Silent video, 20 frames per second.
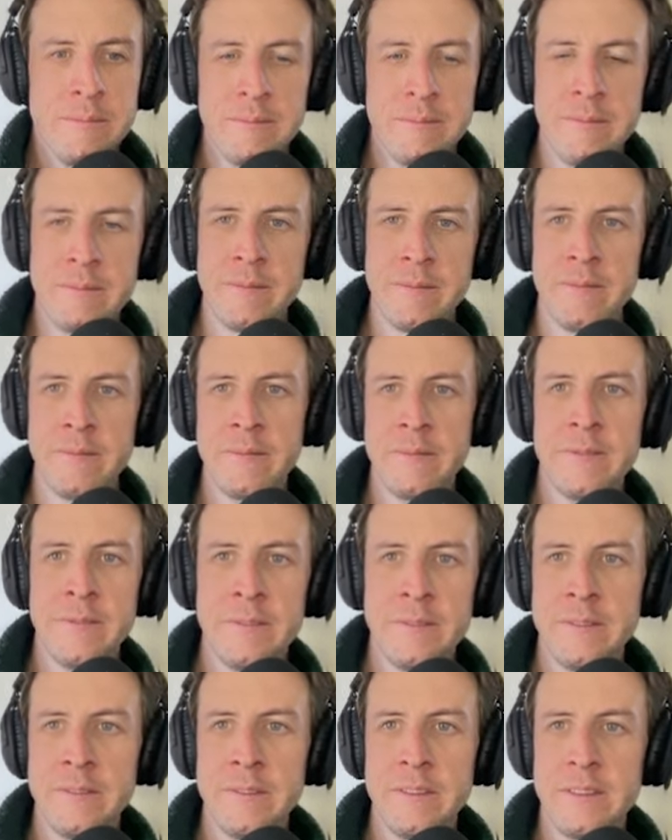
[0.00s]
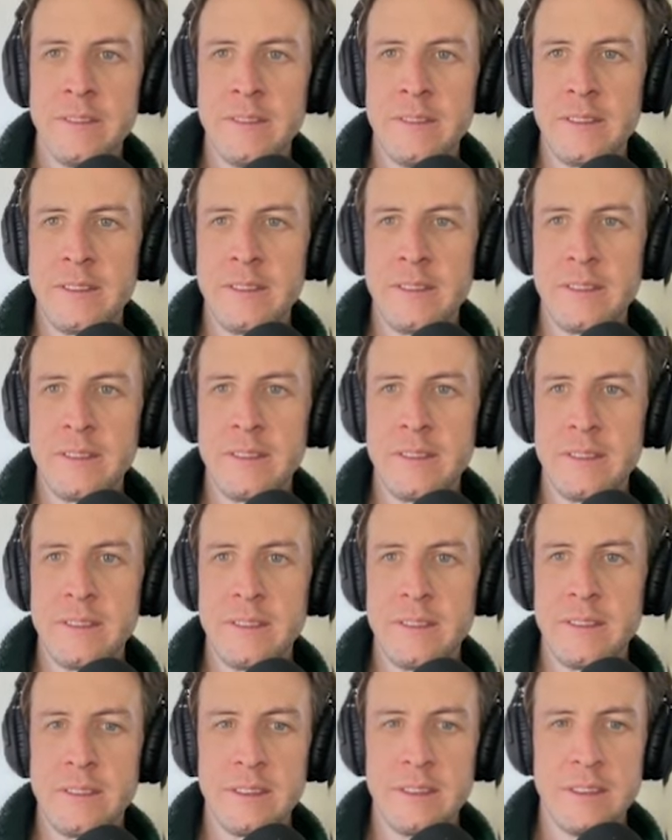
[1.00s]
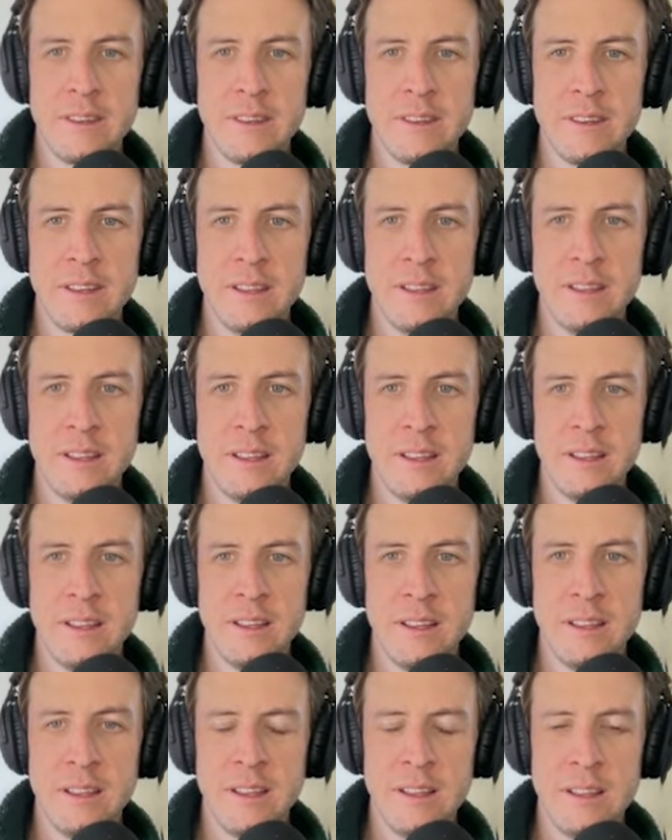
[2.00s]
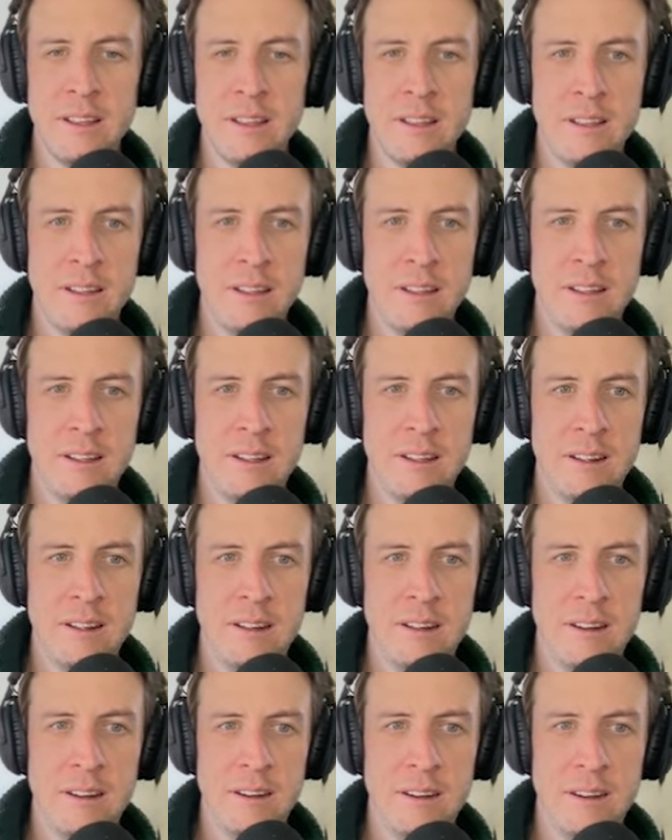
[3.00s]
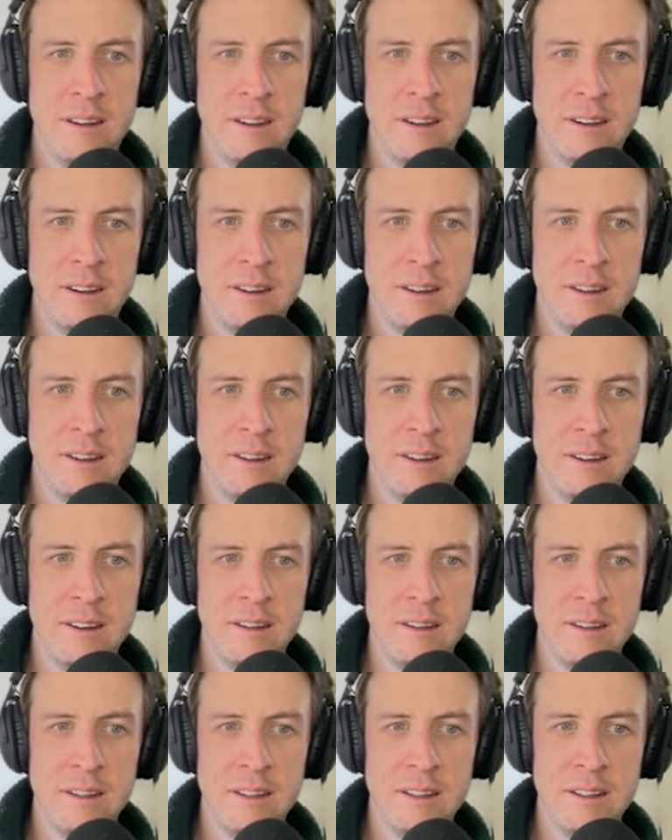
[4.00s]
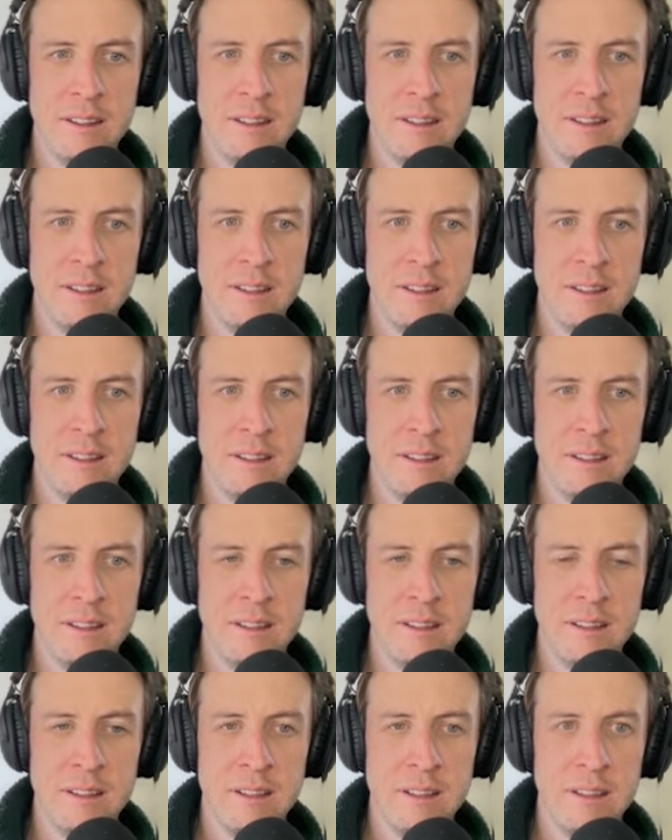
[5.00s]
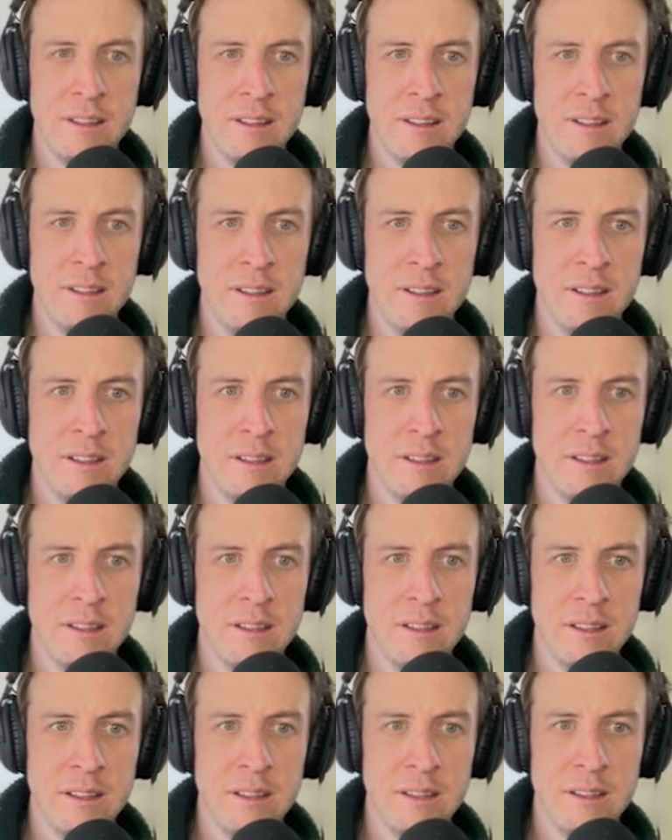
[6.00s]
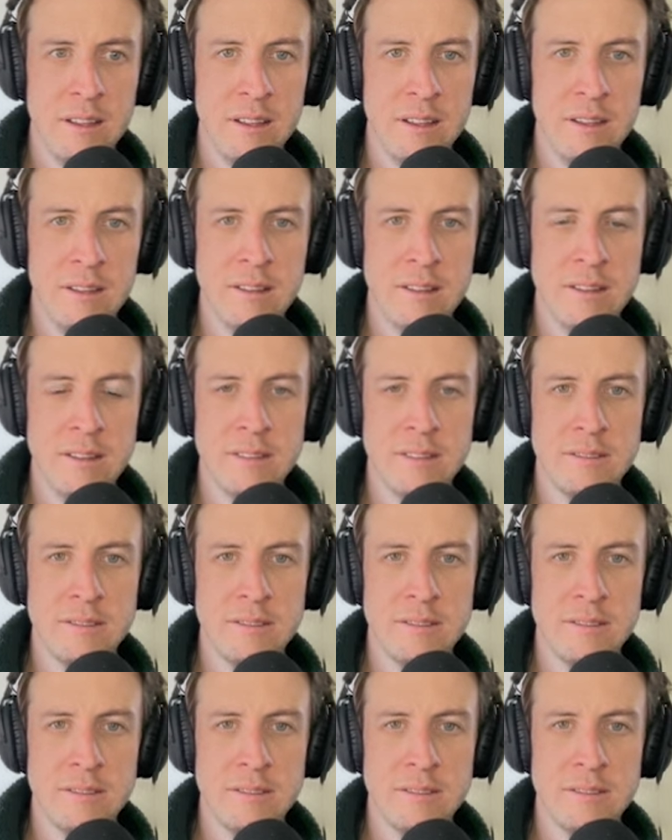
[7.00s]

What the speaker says: (not speaking)